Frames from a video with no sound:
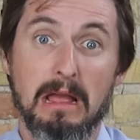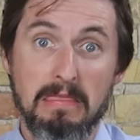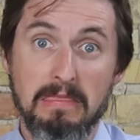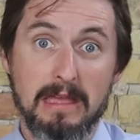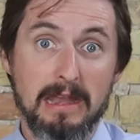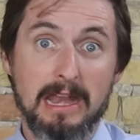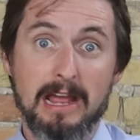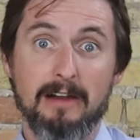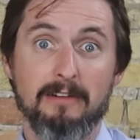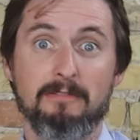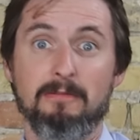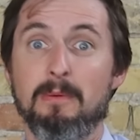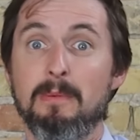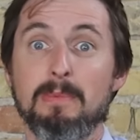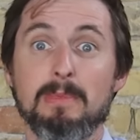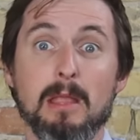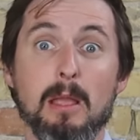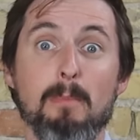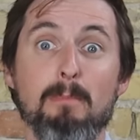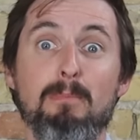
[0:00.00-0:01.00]
and then have
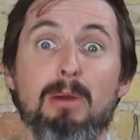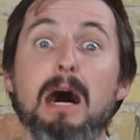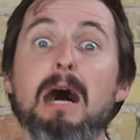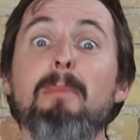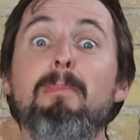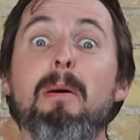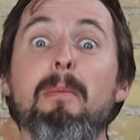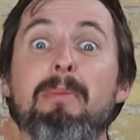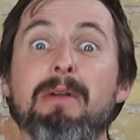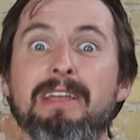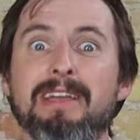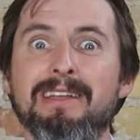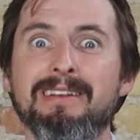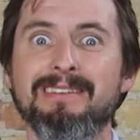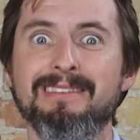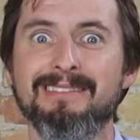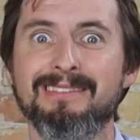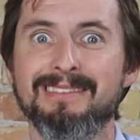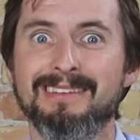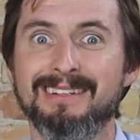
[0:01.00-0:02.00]
pop up
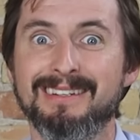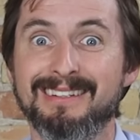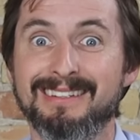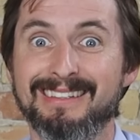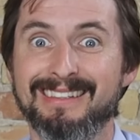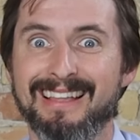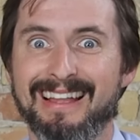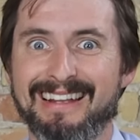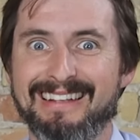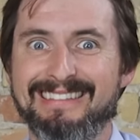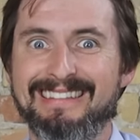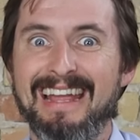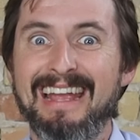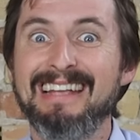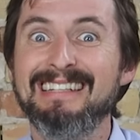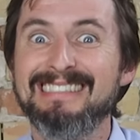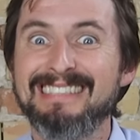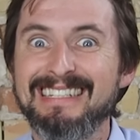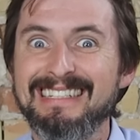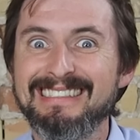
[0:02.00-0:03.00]
again, like
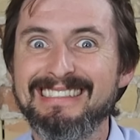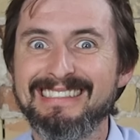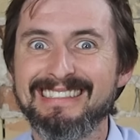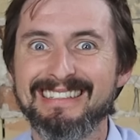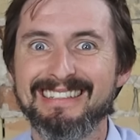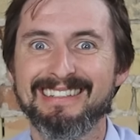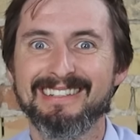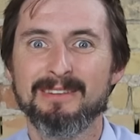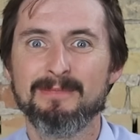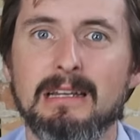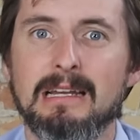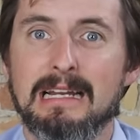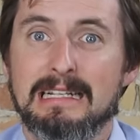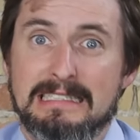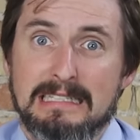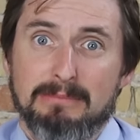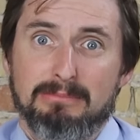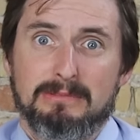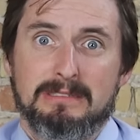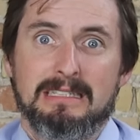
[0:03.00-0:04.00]
daisies,
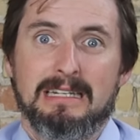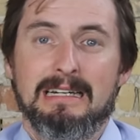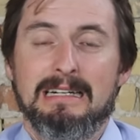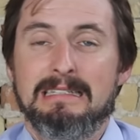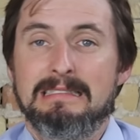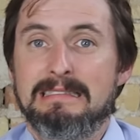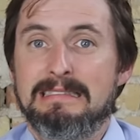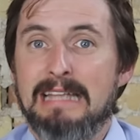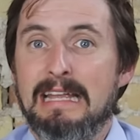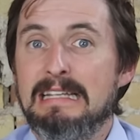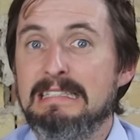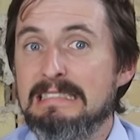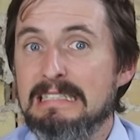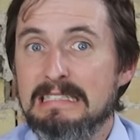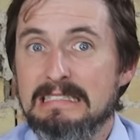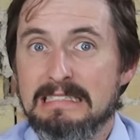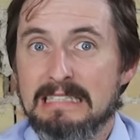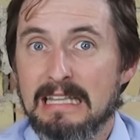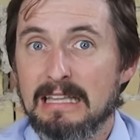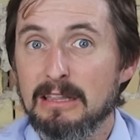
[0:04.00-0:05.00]
except uh,
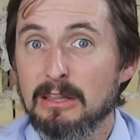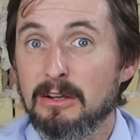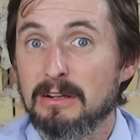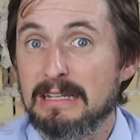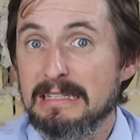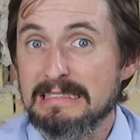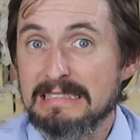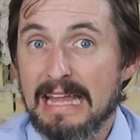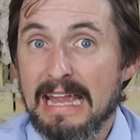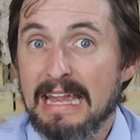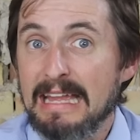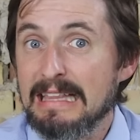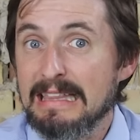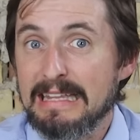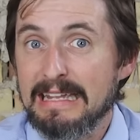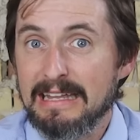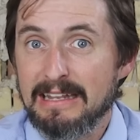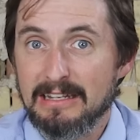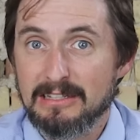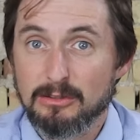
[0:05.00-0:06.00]
daisies that look as
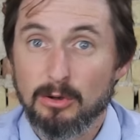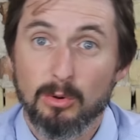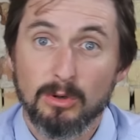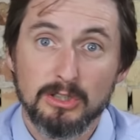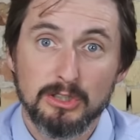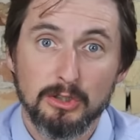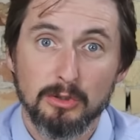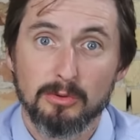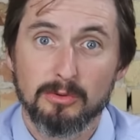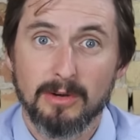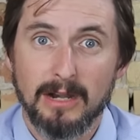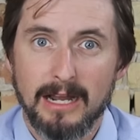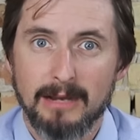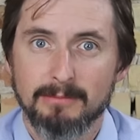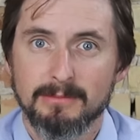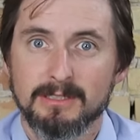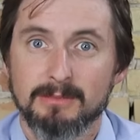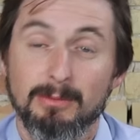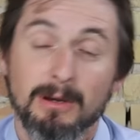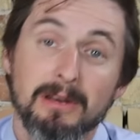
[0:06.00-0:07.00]
alien as horseshoe
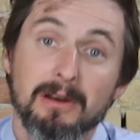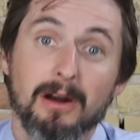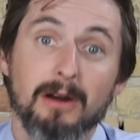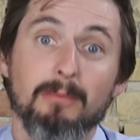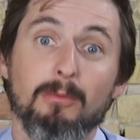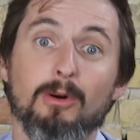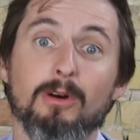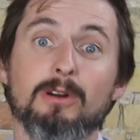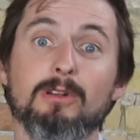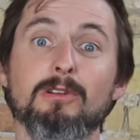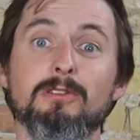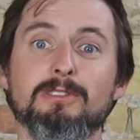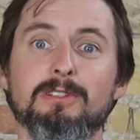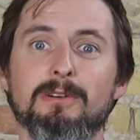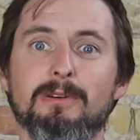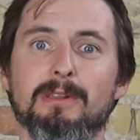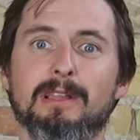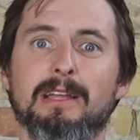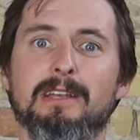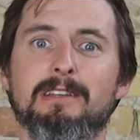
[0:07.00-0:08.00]
crabs, but are more
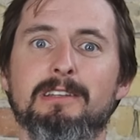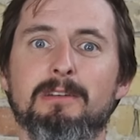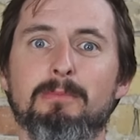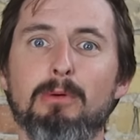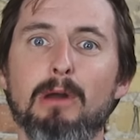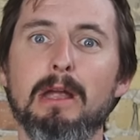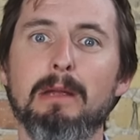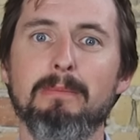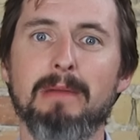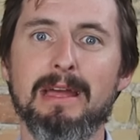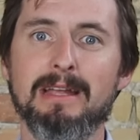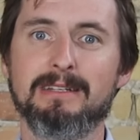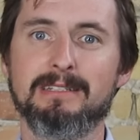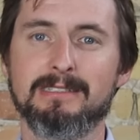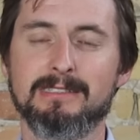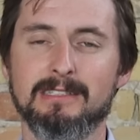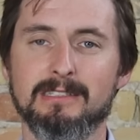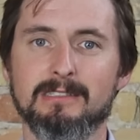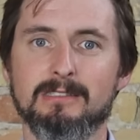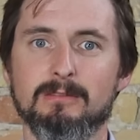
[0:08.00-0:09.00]
closely related to praying
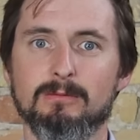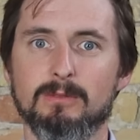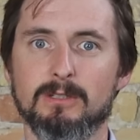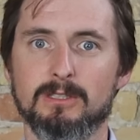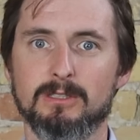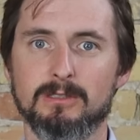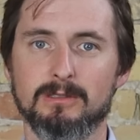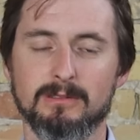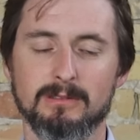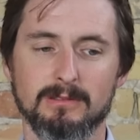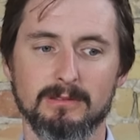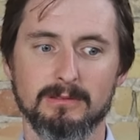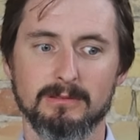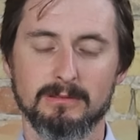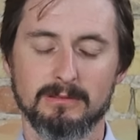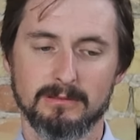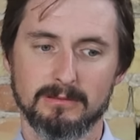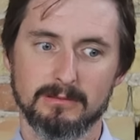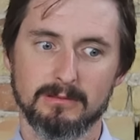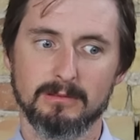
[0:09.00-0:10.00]
mantises, which
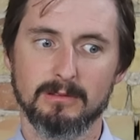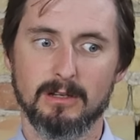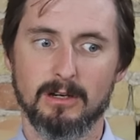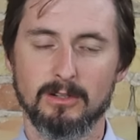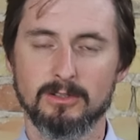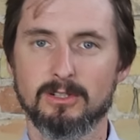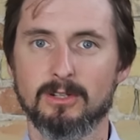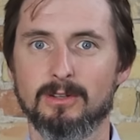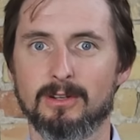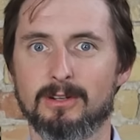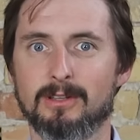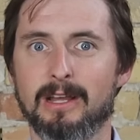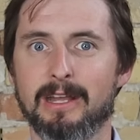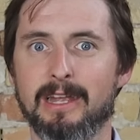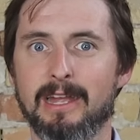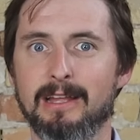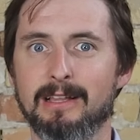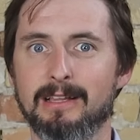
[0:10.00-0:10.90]
also look like